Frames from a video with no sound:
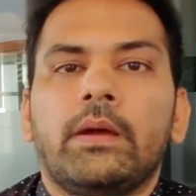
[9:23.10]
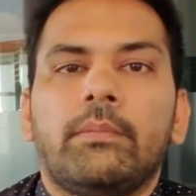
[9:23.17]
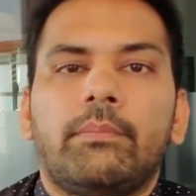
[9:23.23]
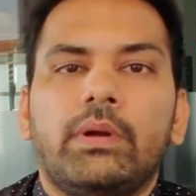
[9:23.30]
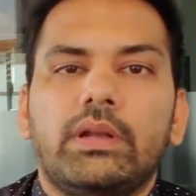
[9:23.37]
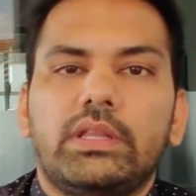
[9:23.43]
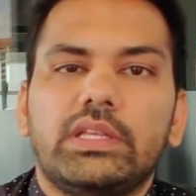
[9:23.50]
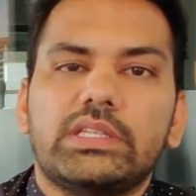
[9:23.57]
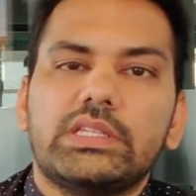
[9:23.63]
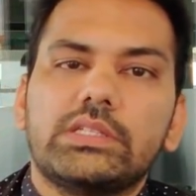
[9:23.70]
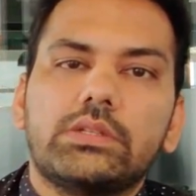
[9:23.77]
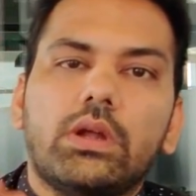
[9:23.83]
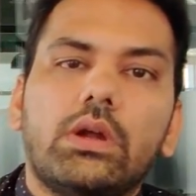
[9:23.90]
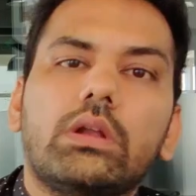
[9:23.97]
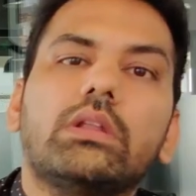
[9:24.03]
But this is
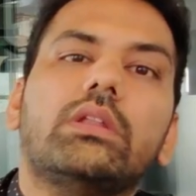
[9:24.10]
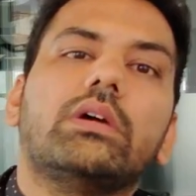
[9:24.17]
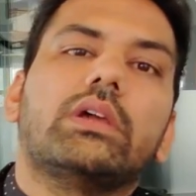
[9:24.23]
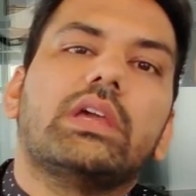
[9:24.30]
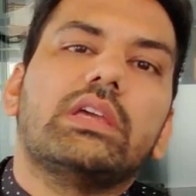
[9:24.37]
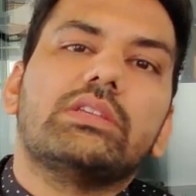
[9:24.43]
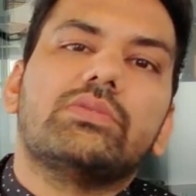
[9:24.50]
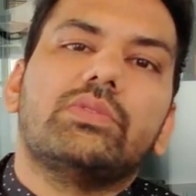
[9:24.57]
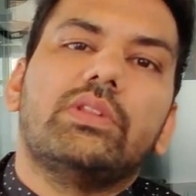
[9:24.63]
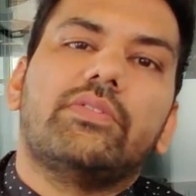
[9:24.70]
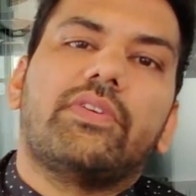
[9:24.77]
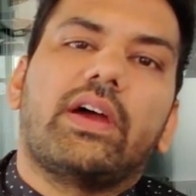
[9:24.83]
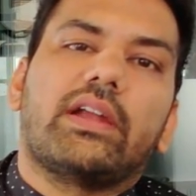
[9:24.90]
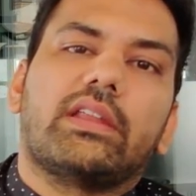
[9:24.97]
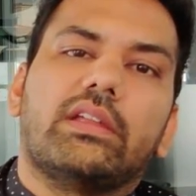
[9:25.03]
not the case with the
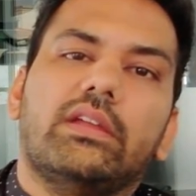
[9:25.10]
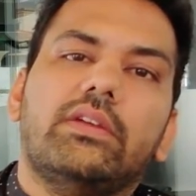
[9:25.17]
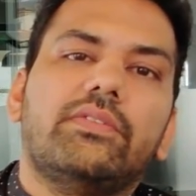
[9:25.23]
factory.